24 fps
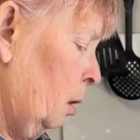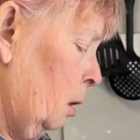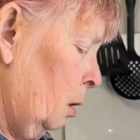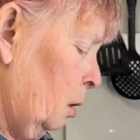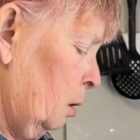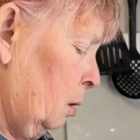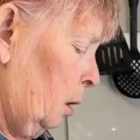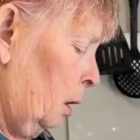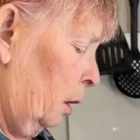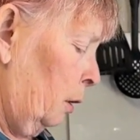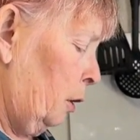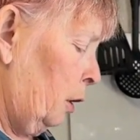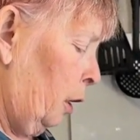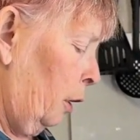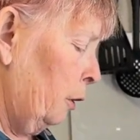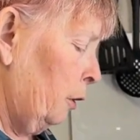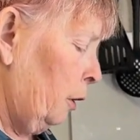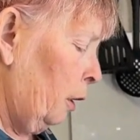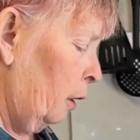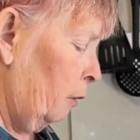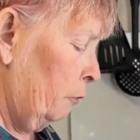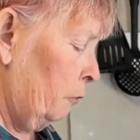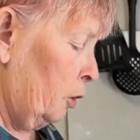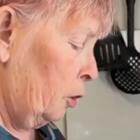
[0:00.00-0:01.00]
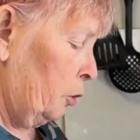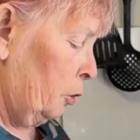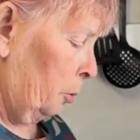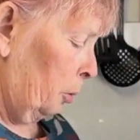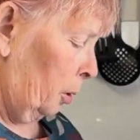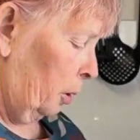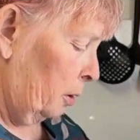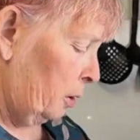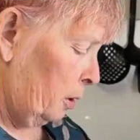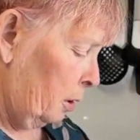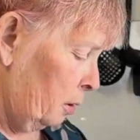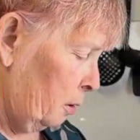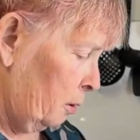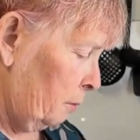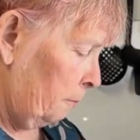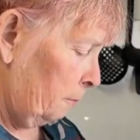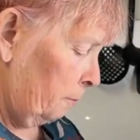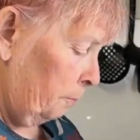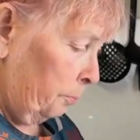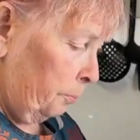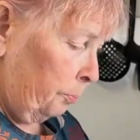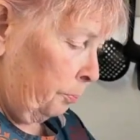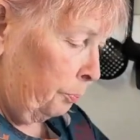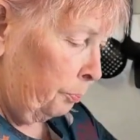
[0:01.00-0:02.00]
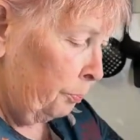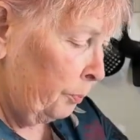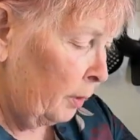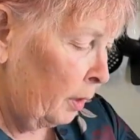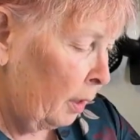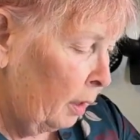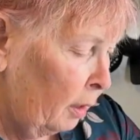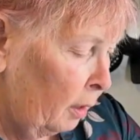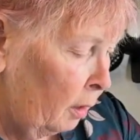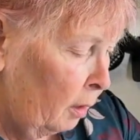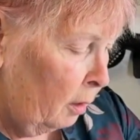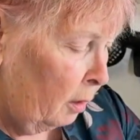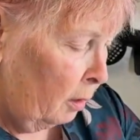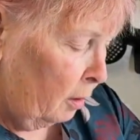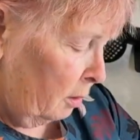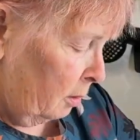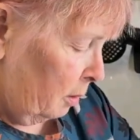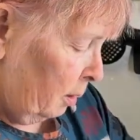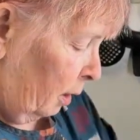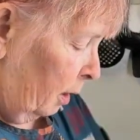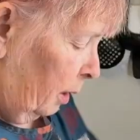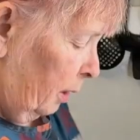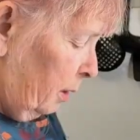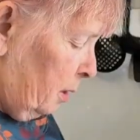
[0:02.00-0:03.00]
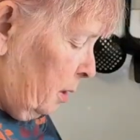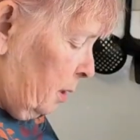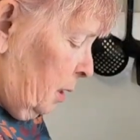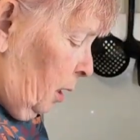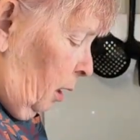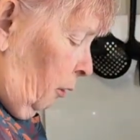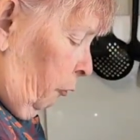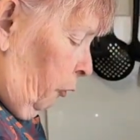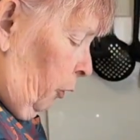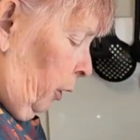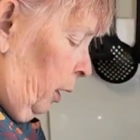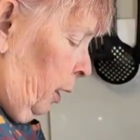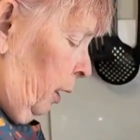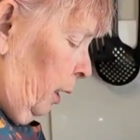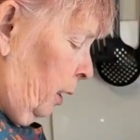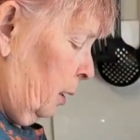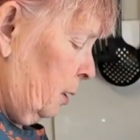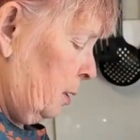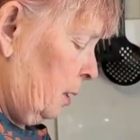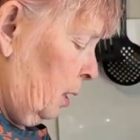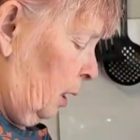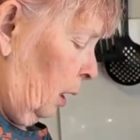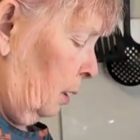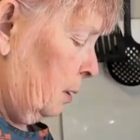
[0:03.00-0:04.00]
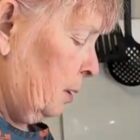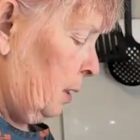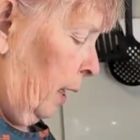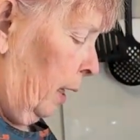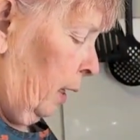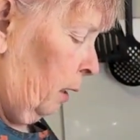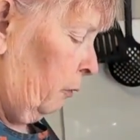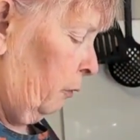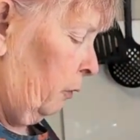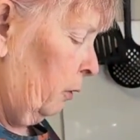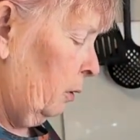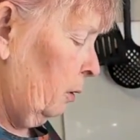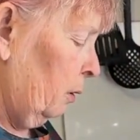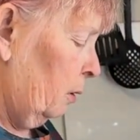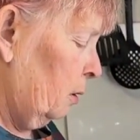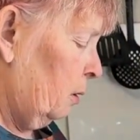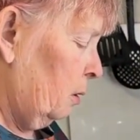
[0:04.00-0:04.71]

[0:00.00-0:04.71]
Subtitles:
So don't overdo it. So let's see if we can get 6 out of it.